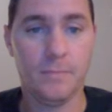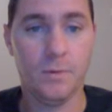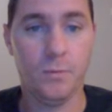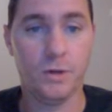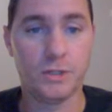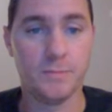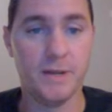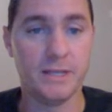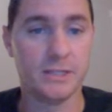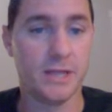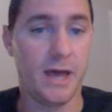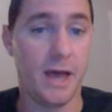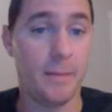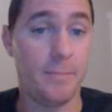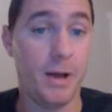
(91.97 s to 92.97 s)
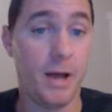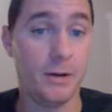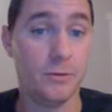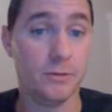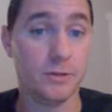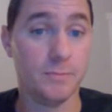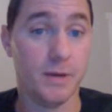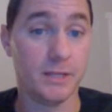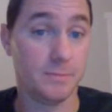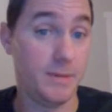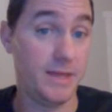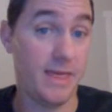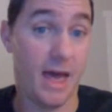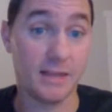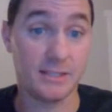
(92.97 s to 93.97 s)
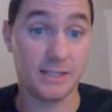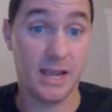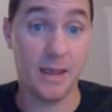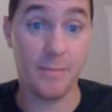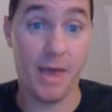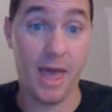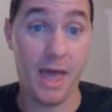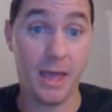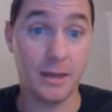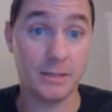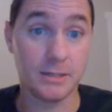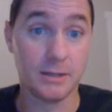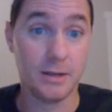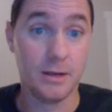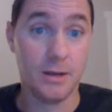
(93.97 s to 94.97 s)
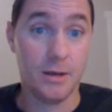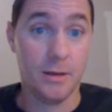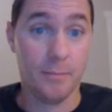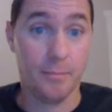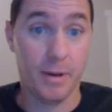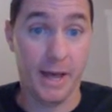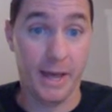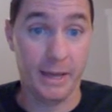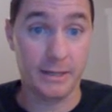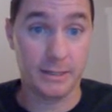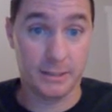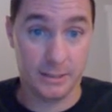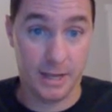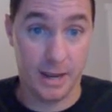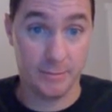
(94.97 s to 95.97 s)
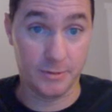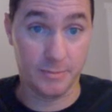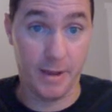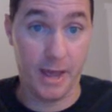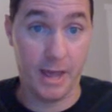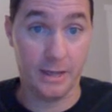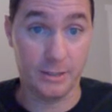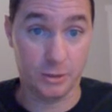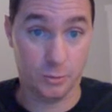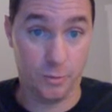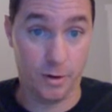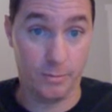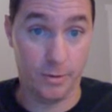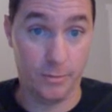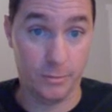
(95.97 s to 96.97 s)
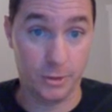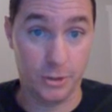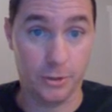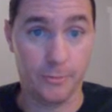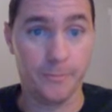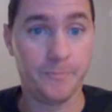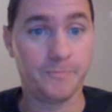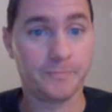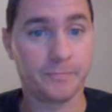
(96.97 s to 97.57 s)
which means the hypotenuse must be that same 8, but times by square root 2. All